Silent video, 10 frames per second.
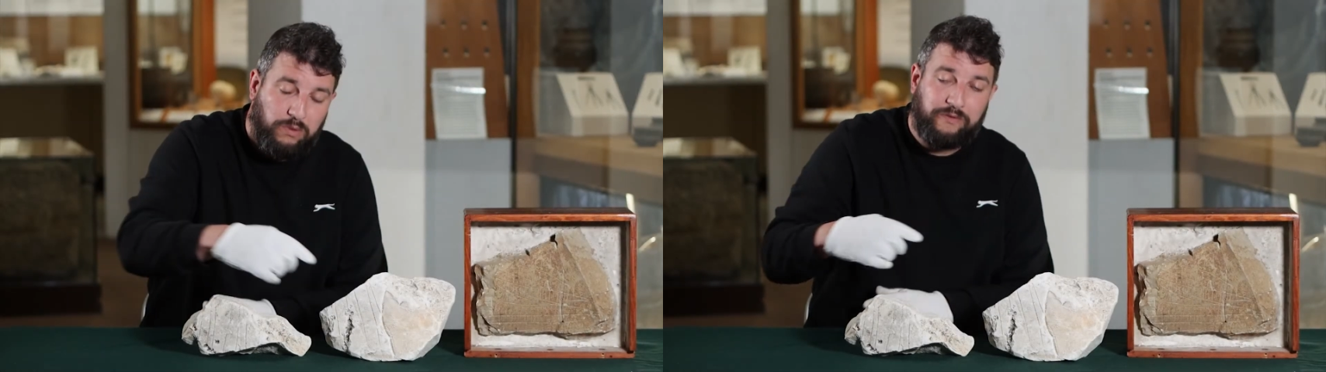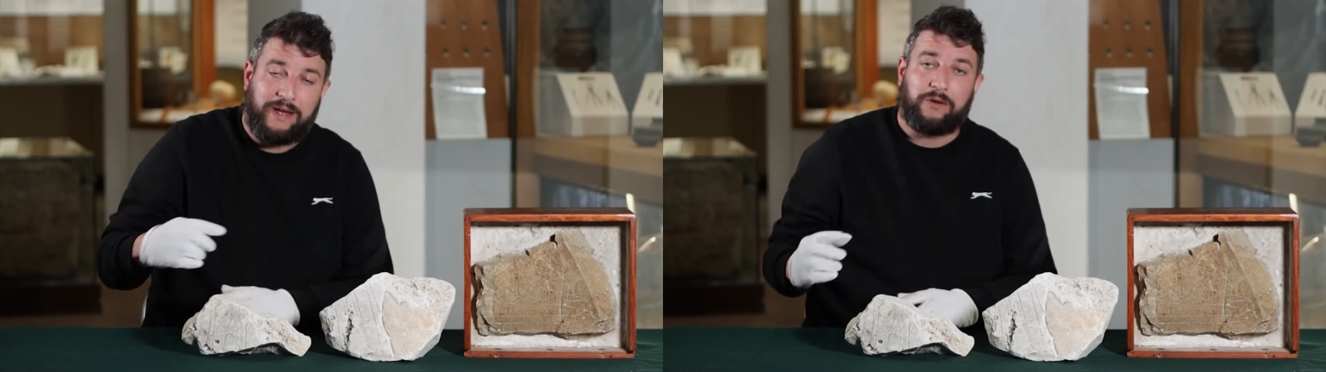
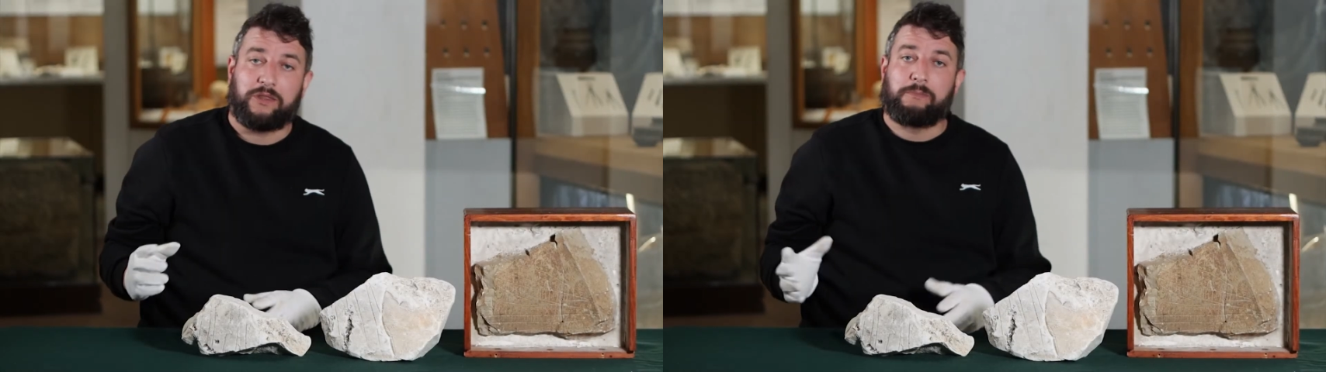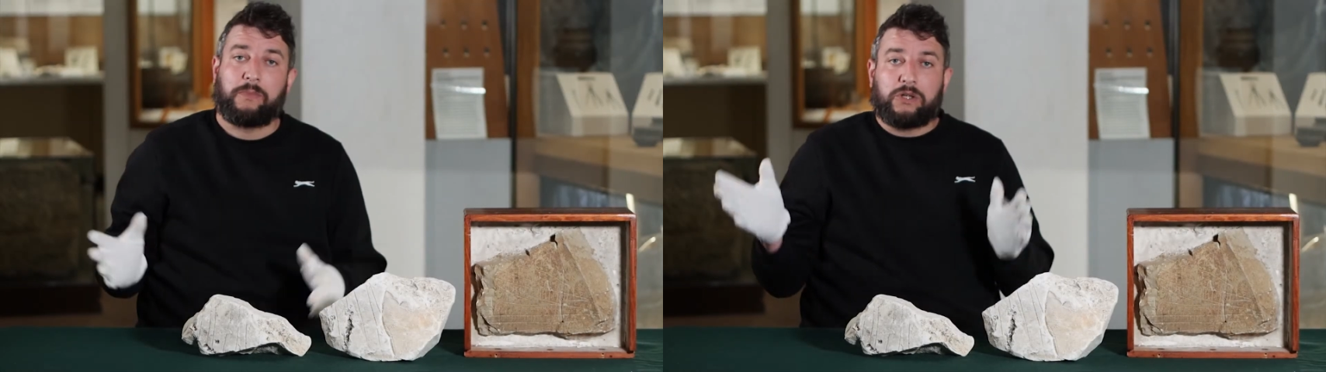were found
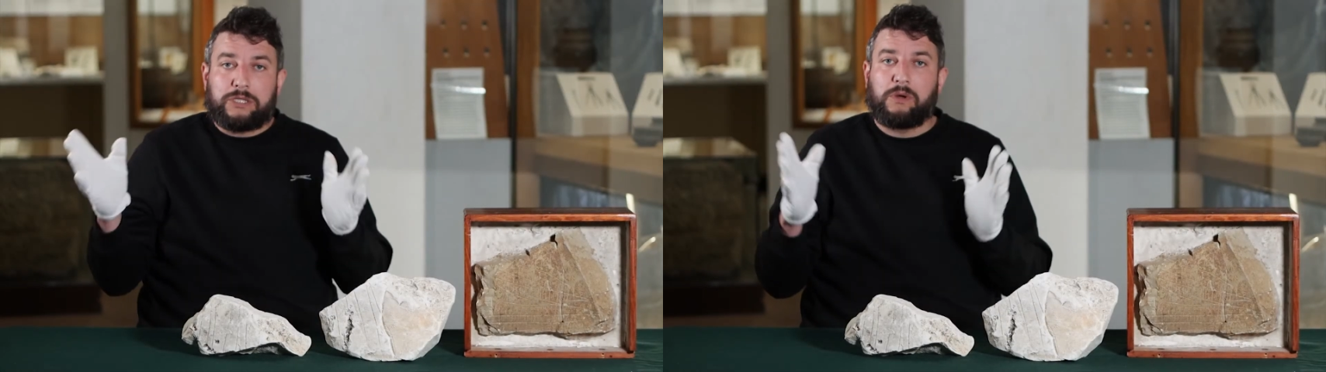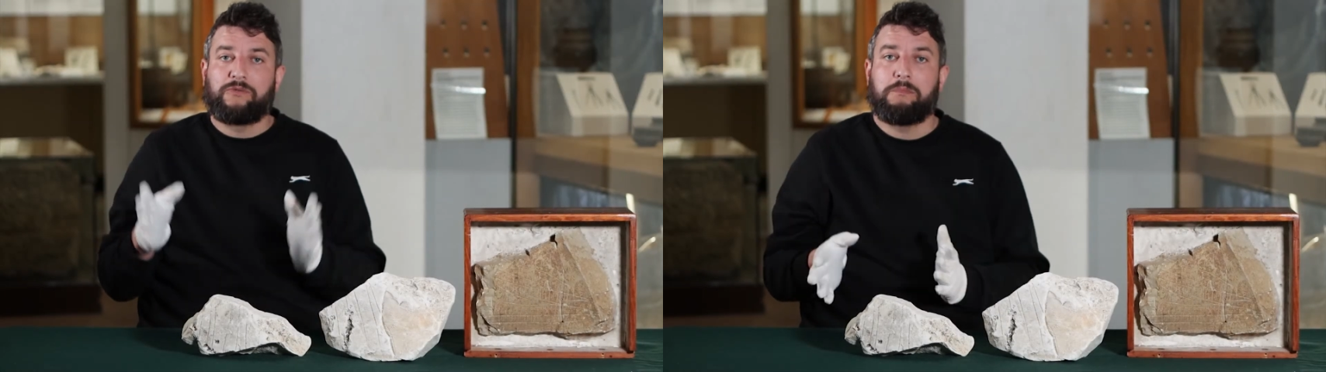at the
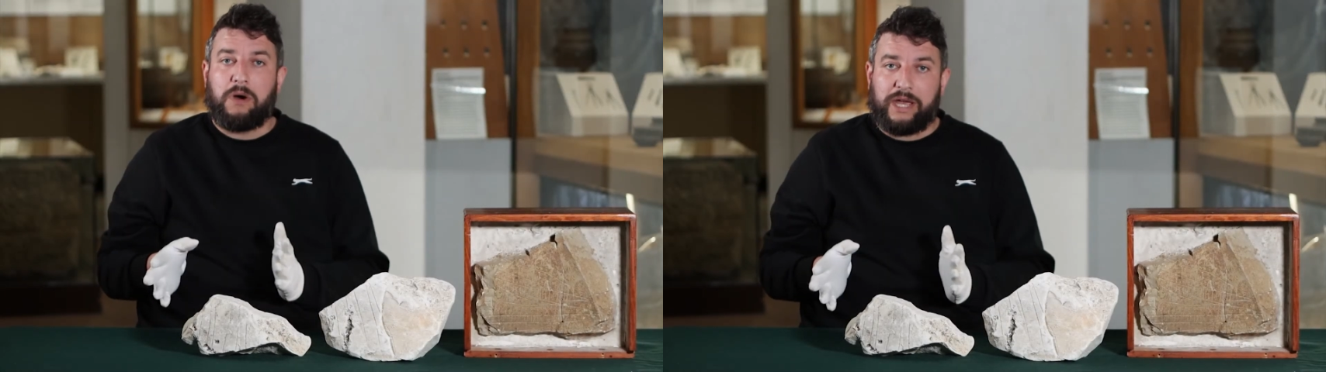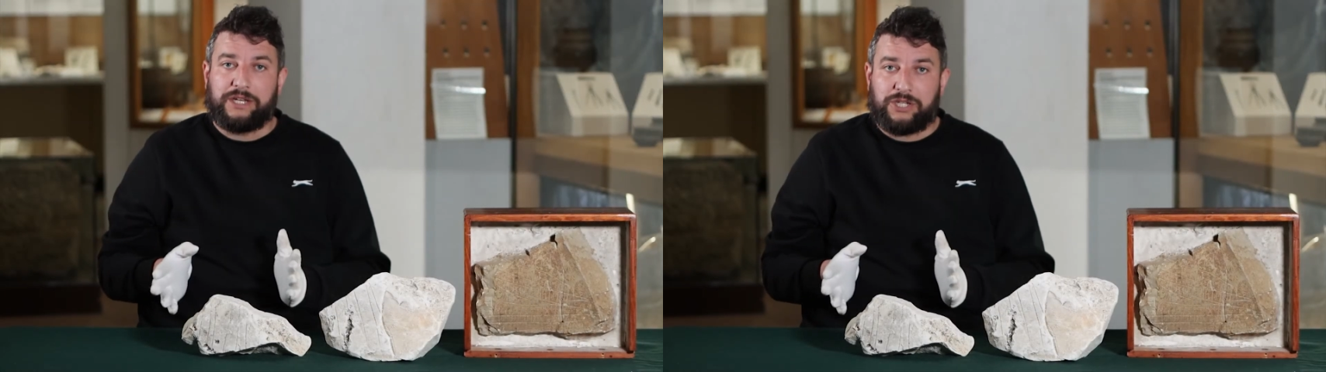bottom of the
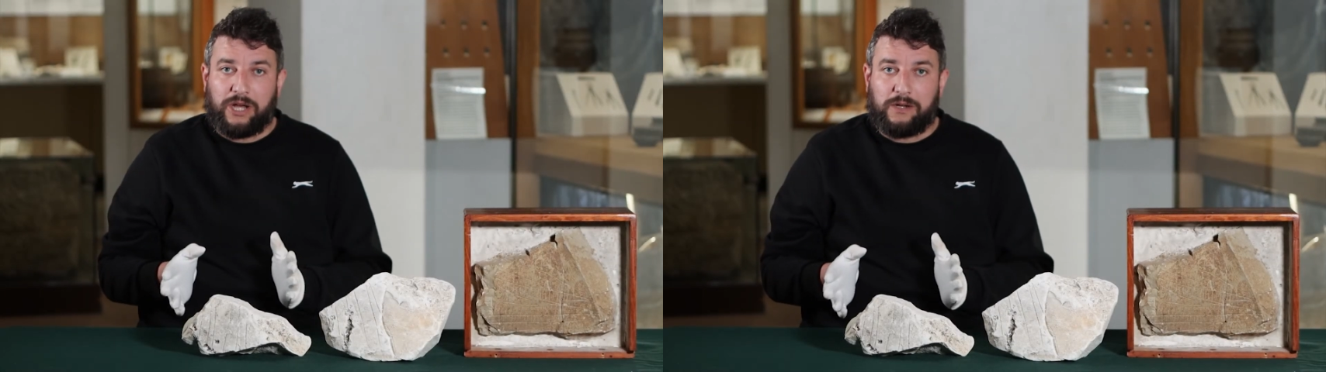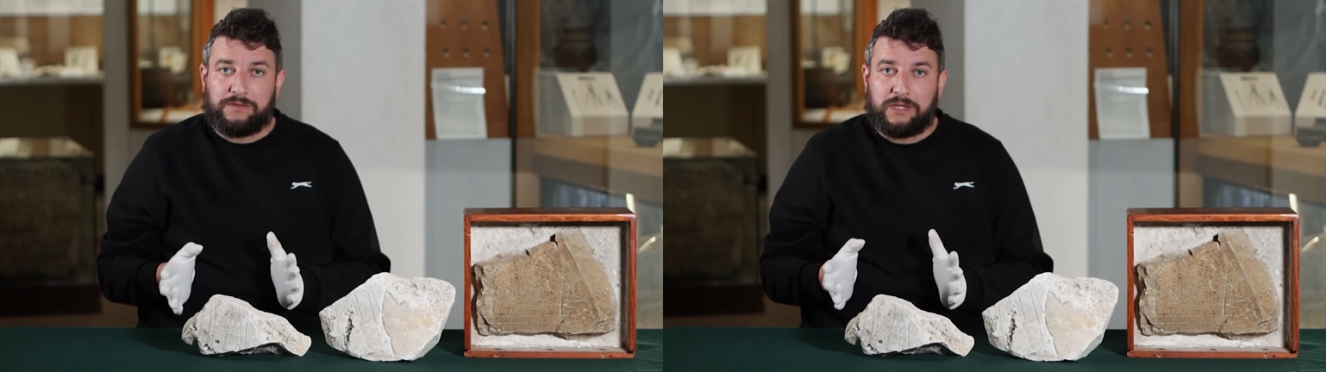mine
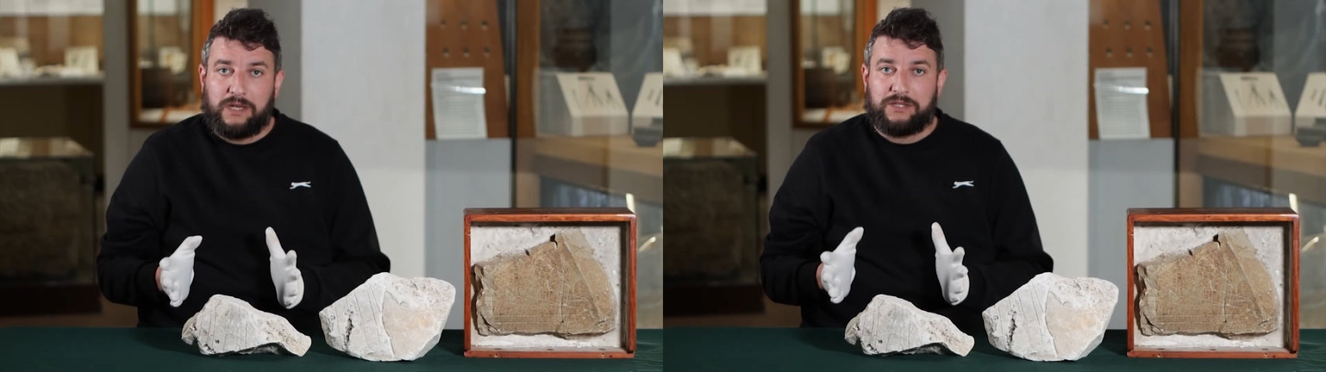shafts.